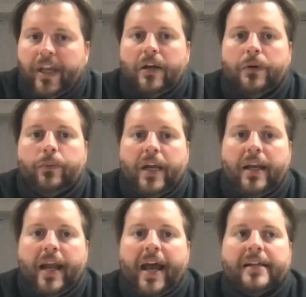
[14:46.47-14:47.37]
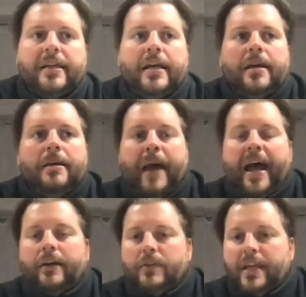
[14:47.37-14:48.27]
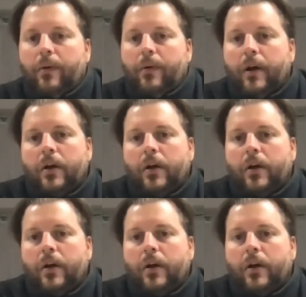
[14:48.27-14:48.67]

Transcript: They could reenact battles that were